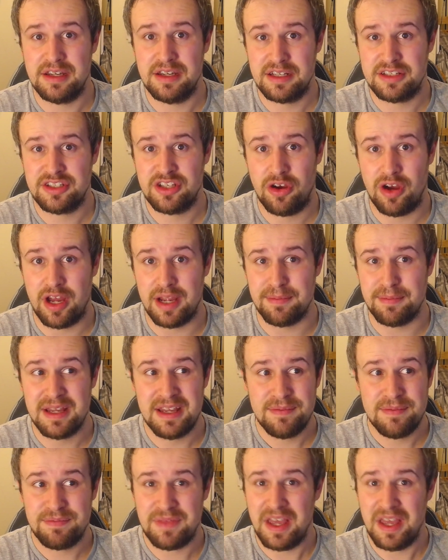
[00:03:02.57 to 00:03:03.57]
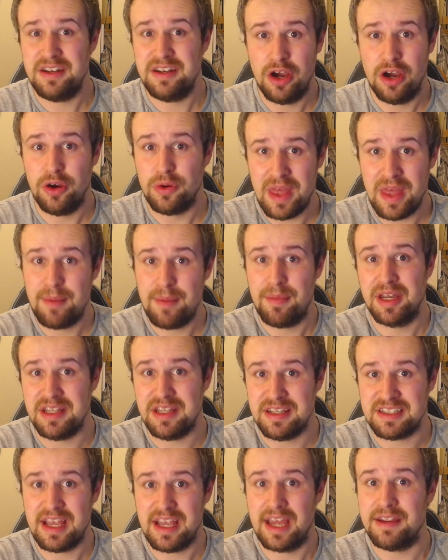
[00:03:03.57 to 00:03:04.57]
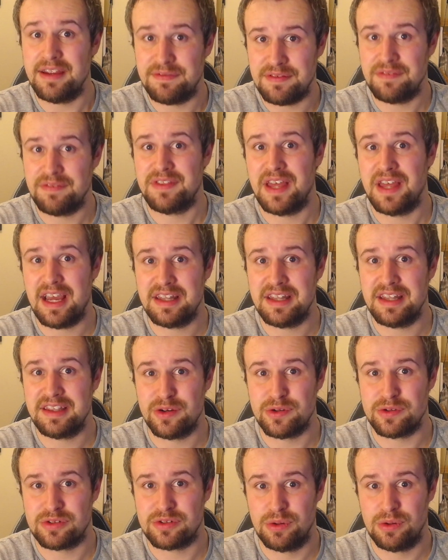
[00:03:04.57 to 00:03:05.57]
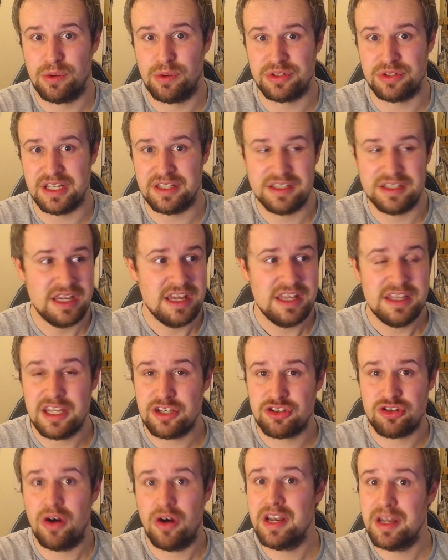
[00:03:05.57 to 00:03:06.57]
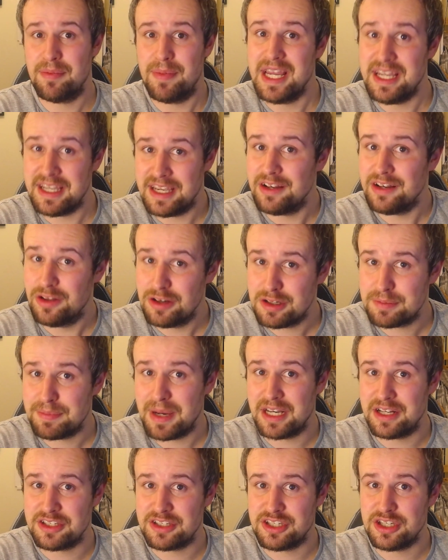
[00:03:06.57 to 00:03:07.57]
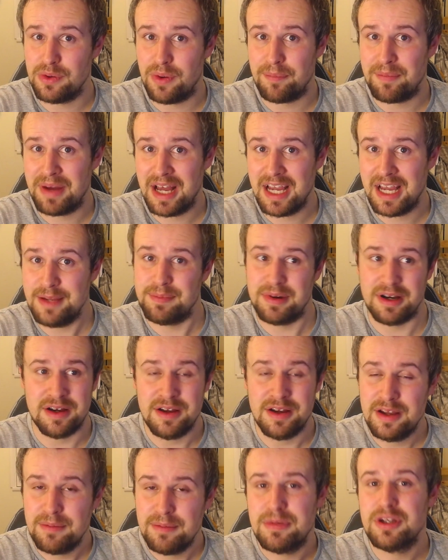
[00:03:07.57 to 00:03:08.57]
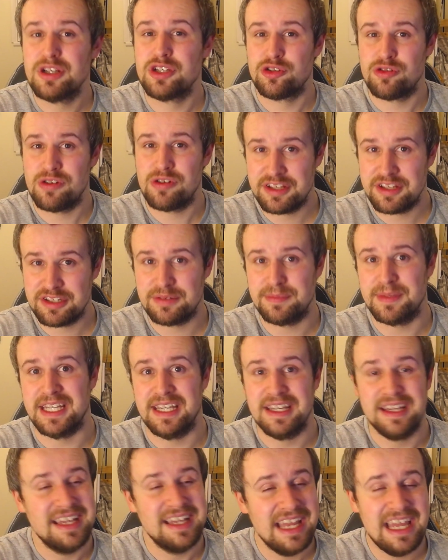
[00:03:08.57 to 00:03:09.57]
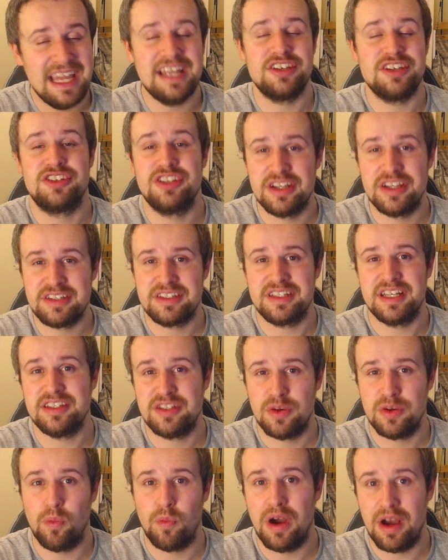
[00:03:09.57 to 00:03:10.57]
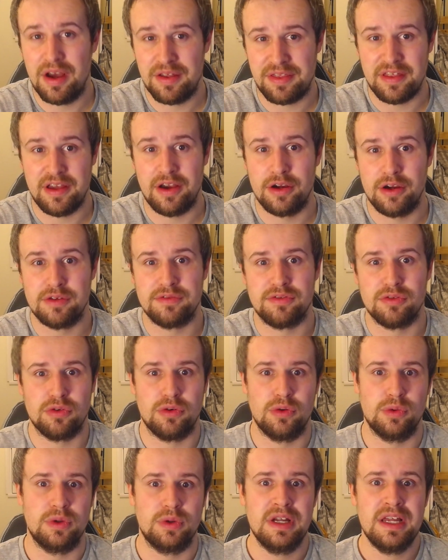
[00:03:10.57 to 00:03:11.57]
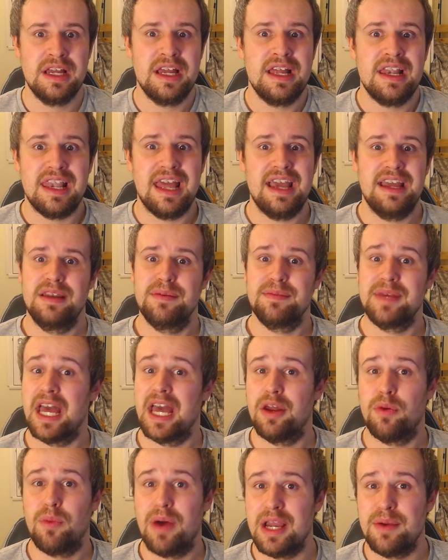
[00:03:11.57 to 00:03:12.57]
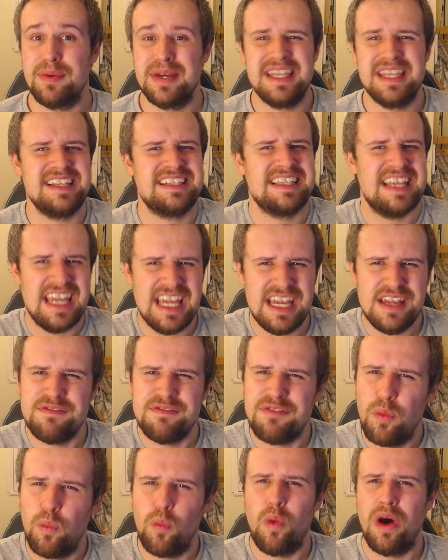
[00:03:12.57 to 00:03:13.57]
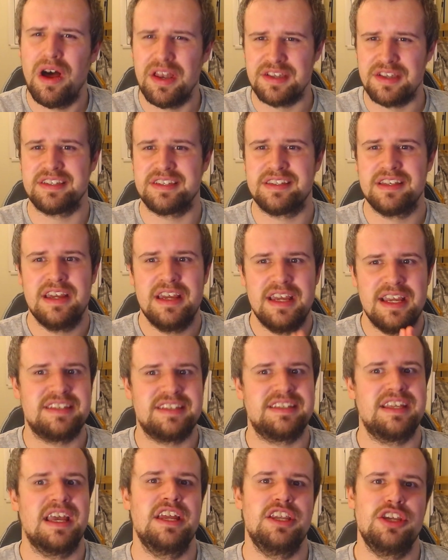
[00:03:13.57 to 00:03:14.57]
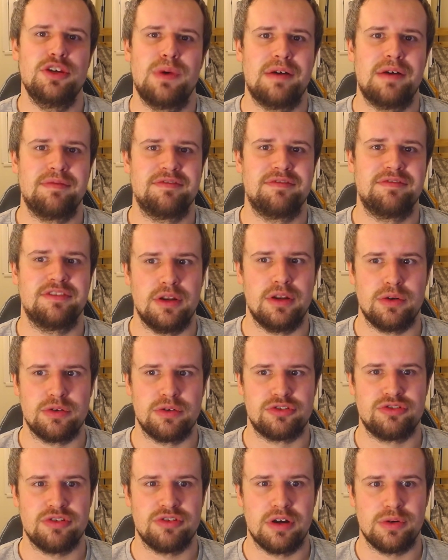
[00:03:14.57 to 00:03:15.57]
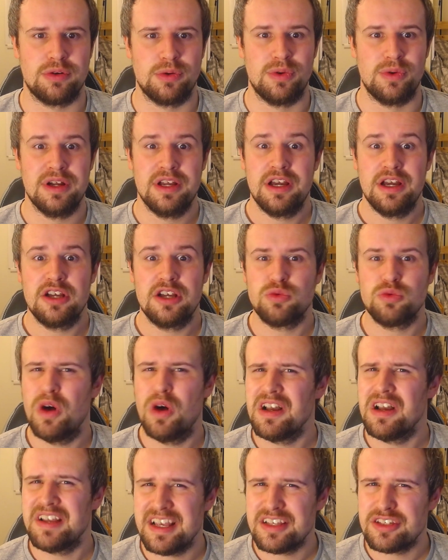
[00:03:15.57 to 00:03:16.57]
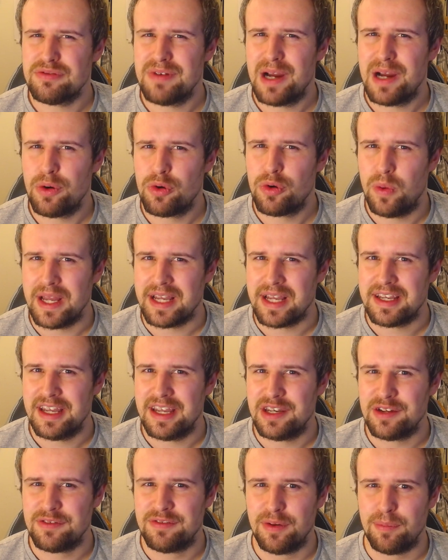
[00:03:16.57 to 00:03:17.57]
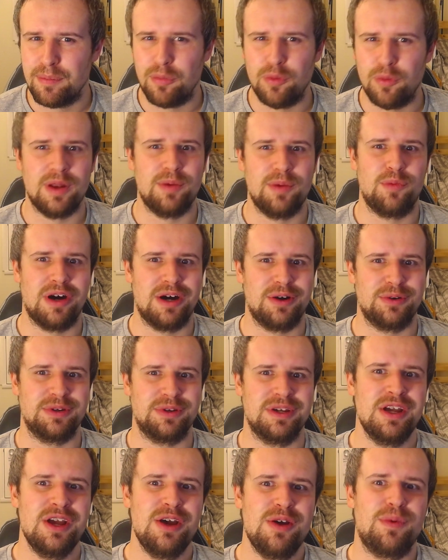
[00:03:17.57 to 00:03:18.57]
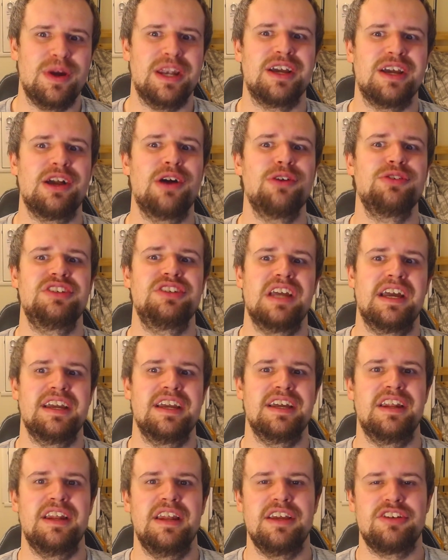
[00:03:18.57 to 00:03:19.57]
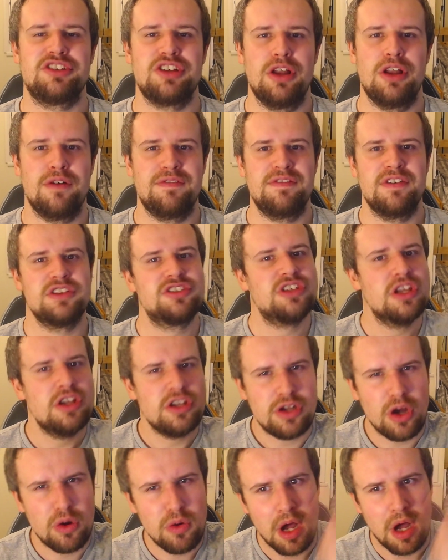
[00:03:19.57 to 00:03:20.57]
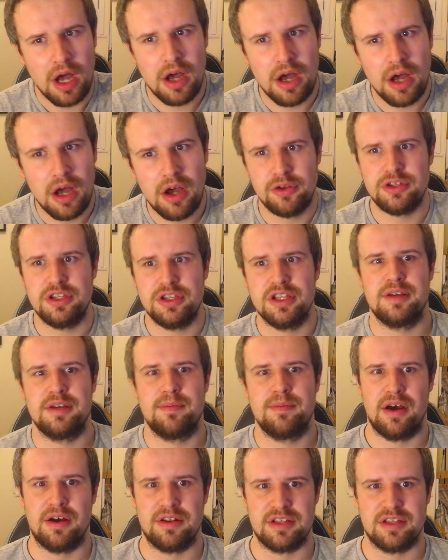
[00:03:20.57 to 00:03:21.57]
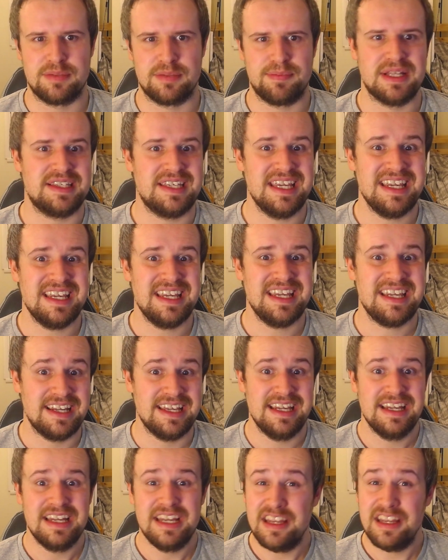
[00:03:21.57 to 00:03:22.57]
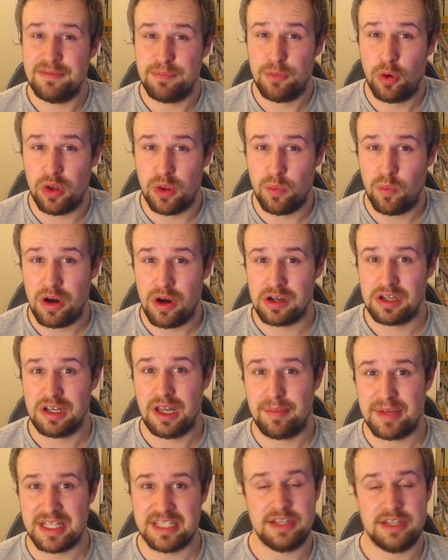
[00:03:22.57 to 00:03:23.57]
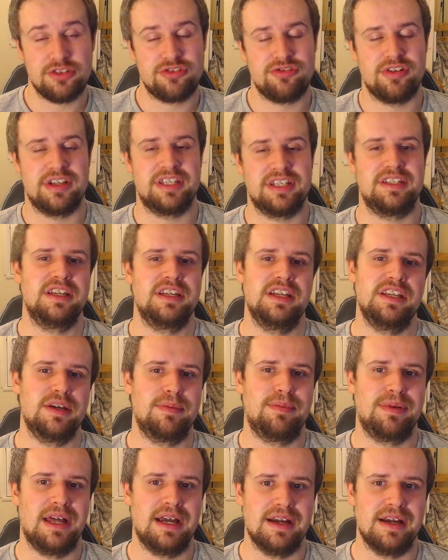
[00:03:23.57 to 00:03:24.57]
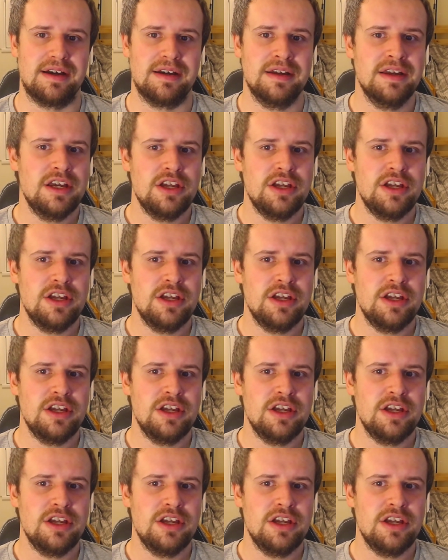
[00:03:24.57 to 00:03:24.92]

of the time they know their money's safe if they add those clauses. They're trying to make it look better to you on paper, but trust me, it just isn't worth it overall. Letting them get away with this even once is setting you up for a long struggle, as word gets around quick in the footballing world. When negotiating initial offers, go hard on your demands, particularly if more than one club is interested in your player.